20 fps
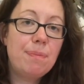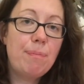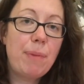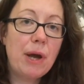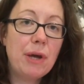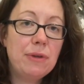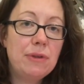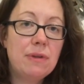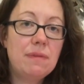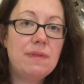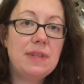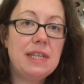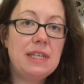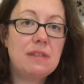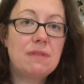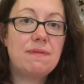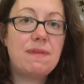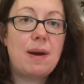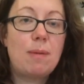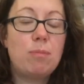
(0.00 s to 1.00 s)
both of
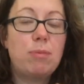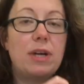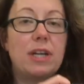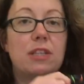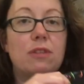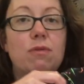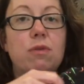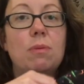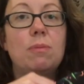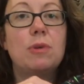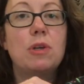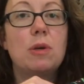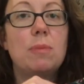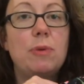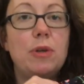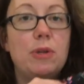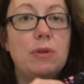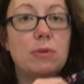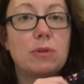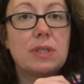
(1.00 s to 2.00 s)
these fabrics from
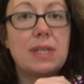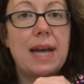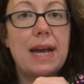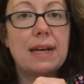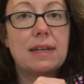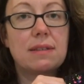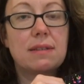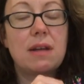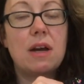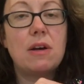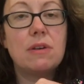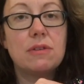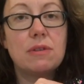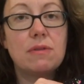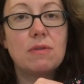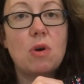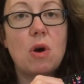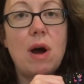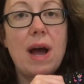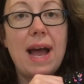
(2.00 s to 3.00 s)
Caboodle Textiles
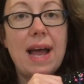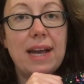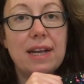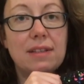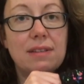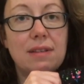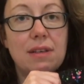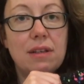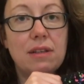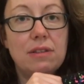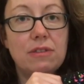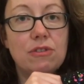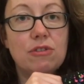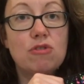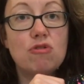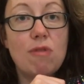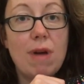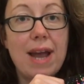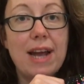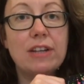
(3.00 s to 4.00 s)
have got excellent
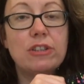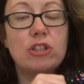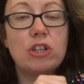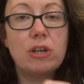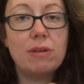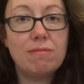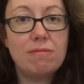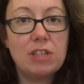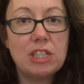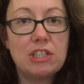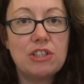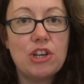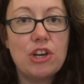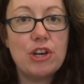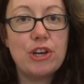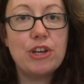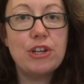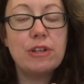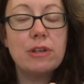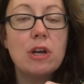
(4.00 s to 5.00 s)
stretch and
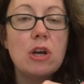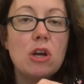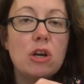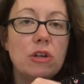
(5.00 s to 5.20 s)
return,